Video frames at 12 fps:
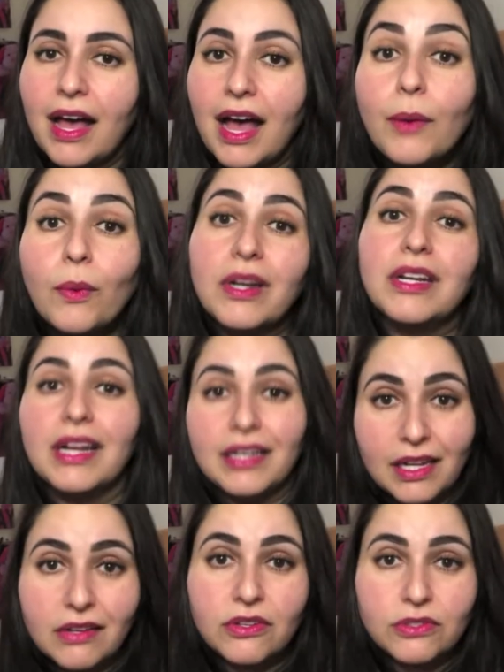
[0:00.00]
I wanted
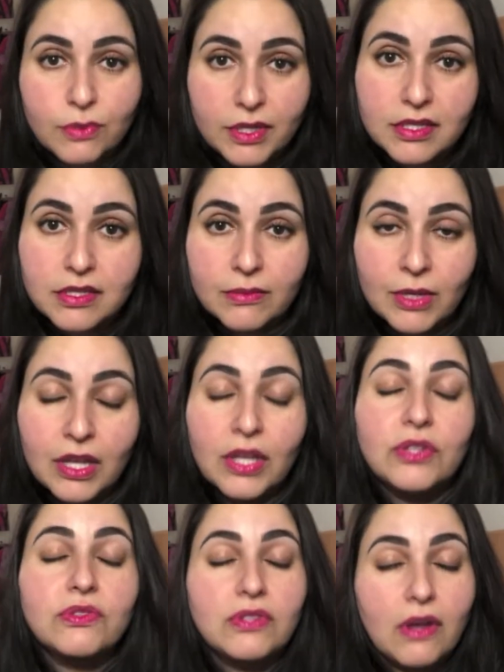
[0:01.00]
identical twins.
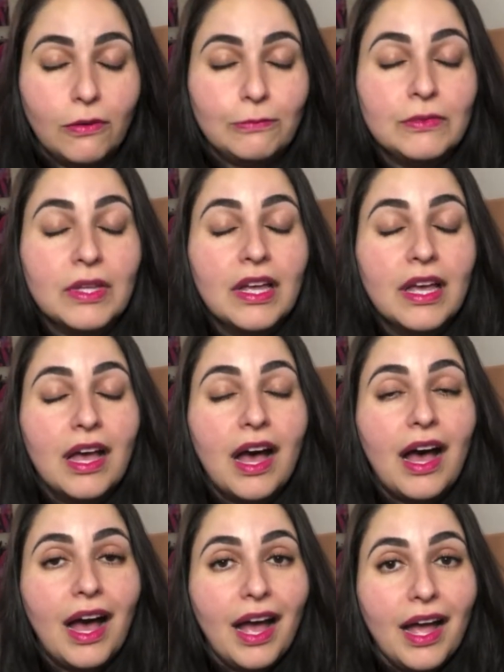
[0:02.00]
So
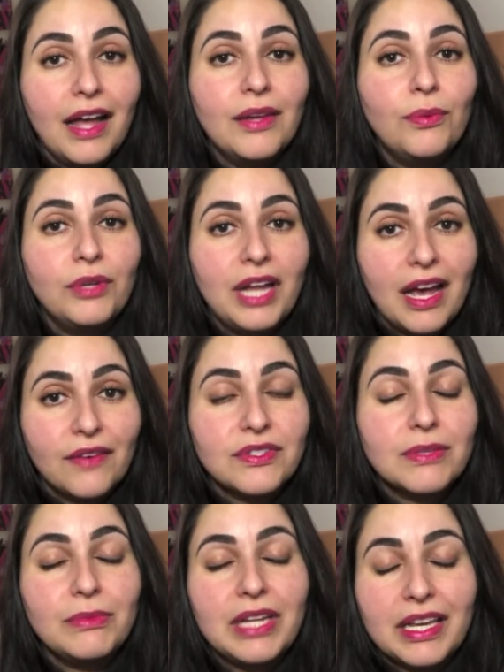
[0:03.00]
I would have
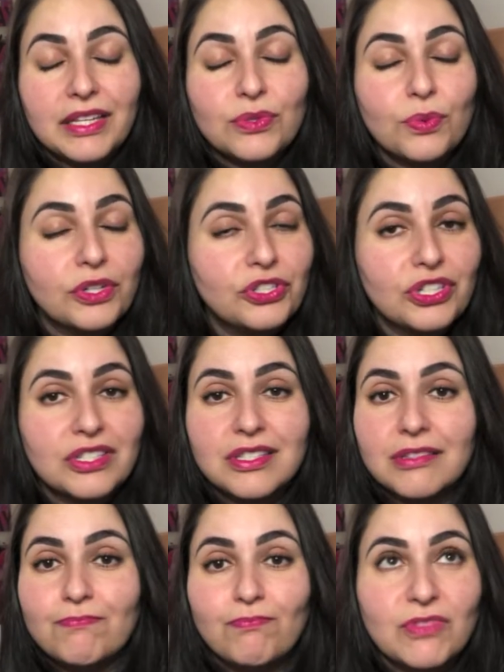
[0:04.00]
some days where
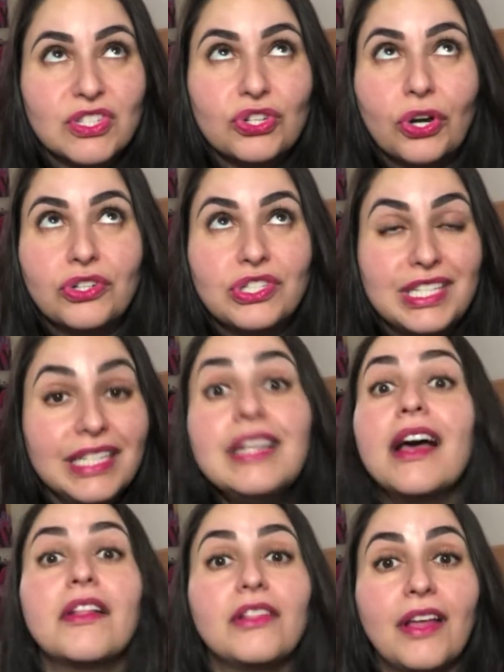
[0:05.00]
just the stars did
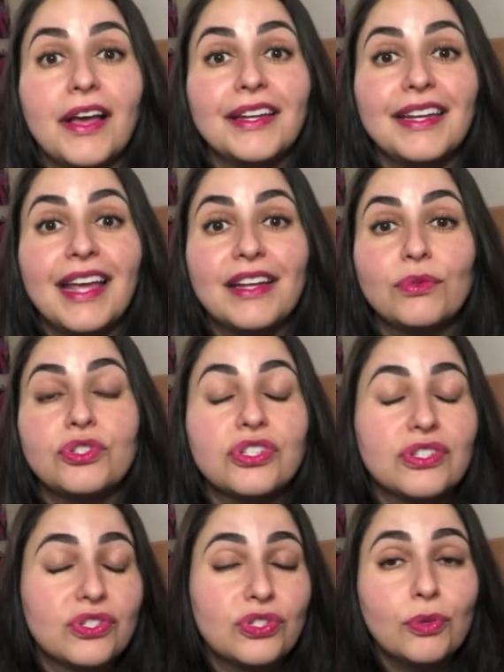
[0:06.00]
not align and it was
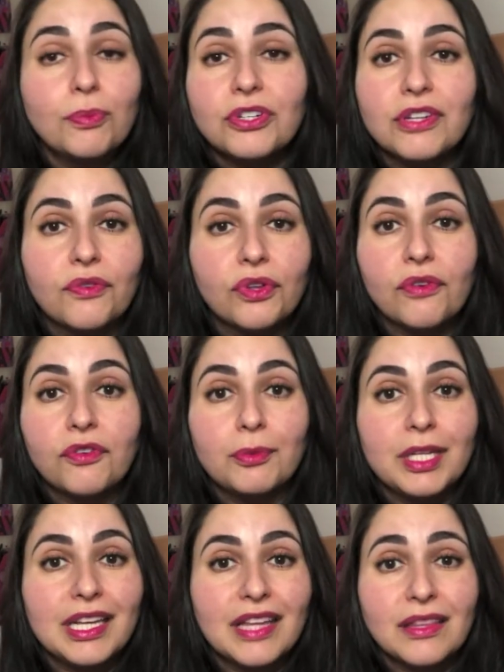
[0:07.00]
just super difficult for
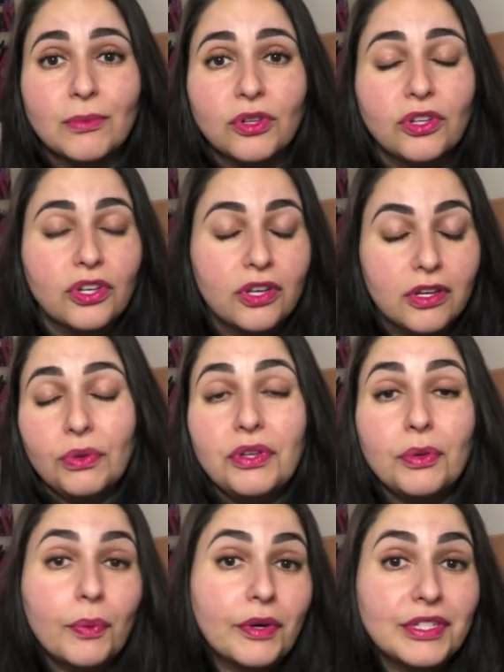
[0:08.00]
me to get them to look good.
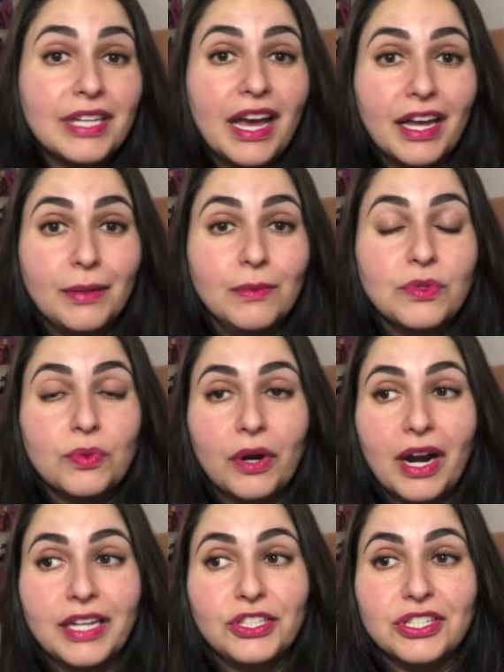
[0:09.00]
There were times
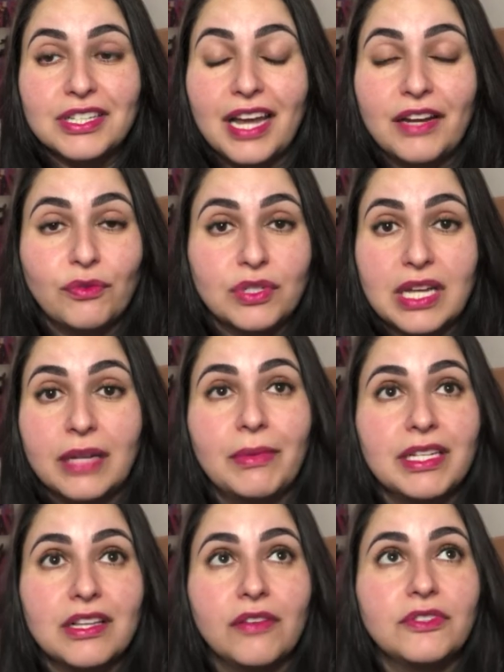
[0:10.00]
where I just kind of resigned
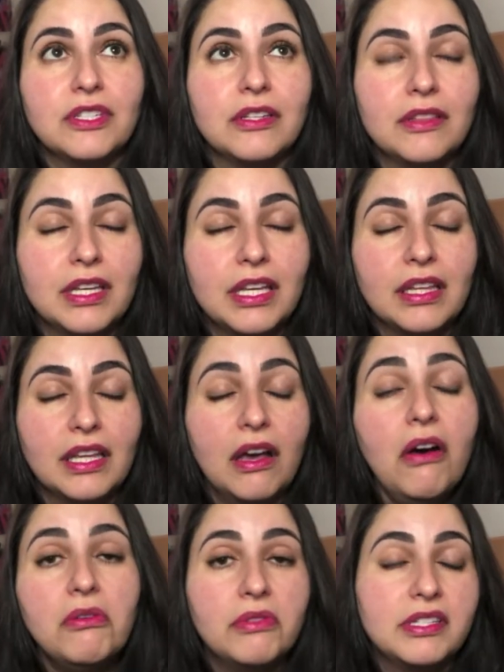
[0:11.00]
myself to thinking like,
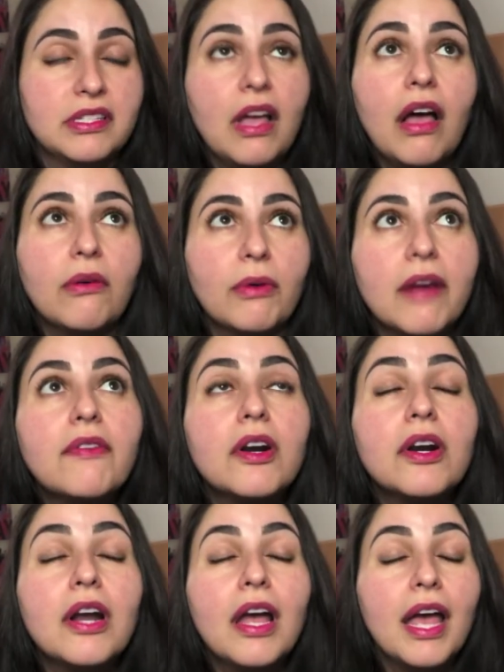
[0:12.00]
oh, they suck,
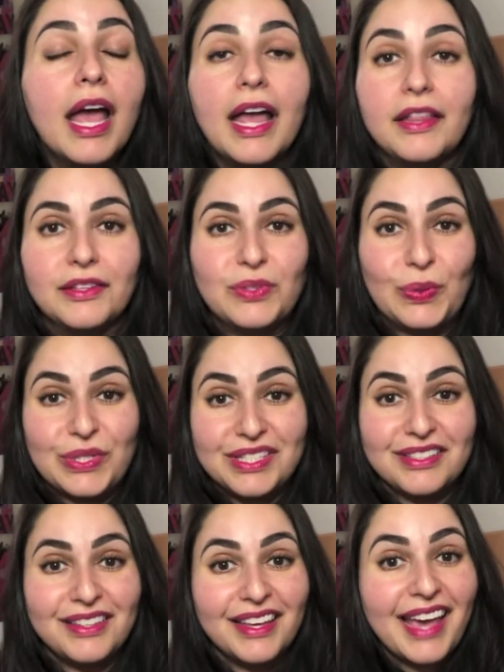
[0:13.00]
whatever. And this
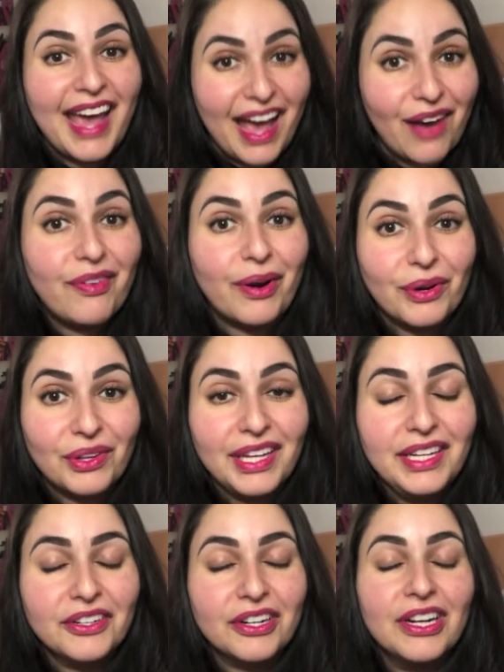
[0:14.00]
was like a half hour
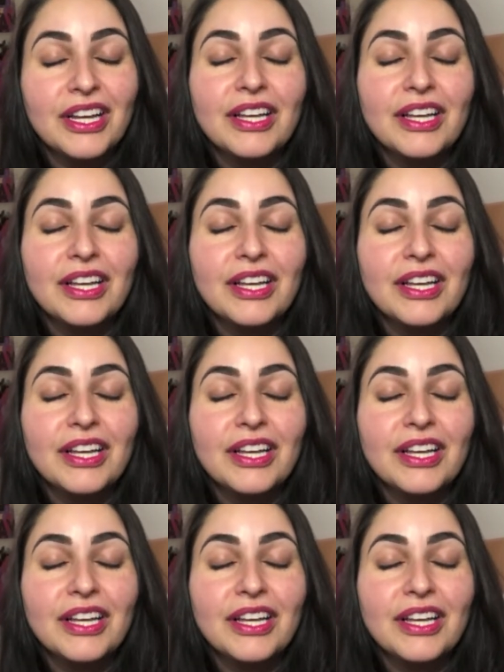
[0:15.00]
later.